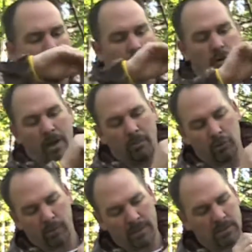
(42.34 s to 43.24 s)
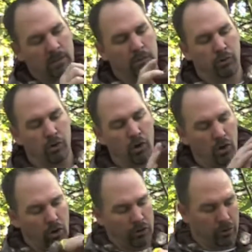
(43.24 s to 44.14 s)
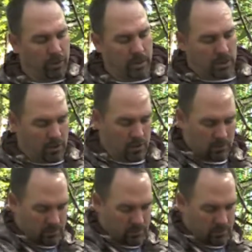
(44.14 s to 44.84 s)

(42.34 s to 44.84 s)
So you're able to basically put all your gear,